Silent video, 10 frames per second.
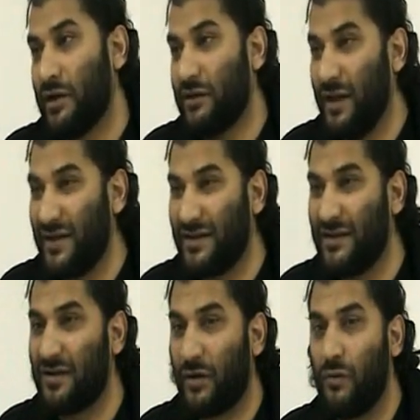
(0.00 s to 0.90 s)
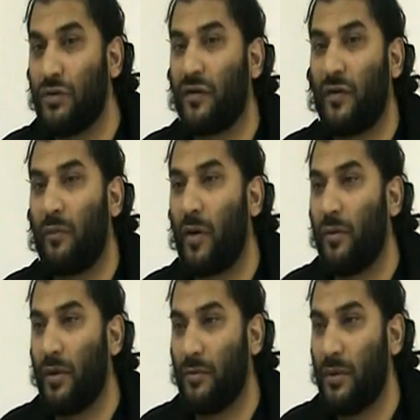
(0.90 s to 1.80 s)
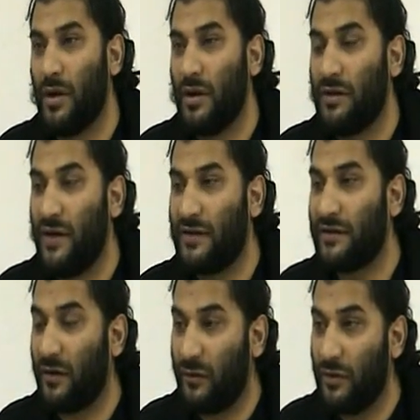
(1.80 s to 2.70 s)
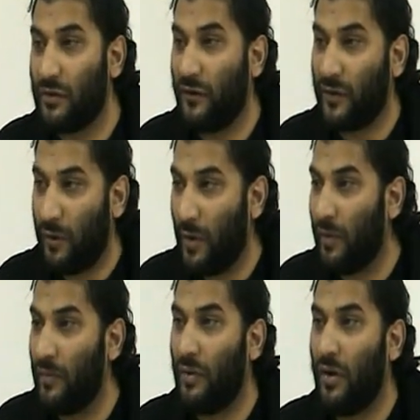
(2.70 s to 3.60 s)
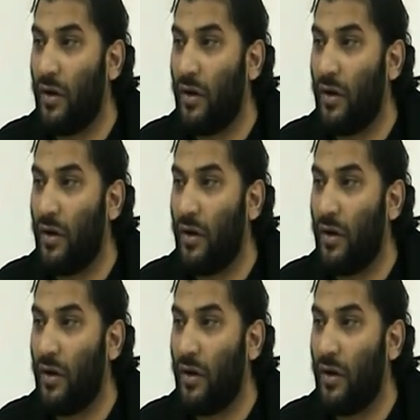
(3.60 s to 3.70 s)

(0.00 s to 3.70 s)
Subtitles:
This is the root of a problem. This is the root of the problem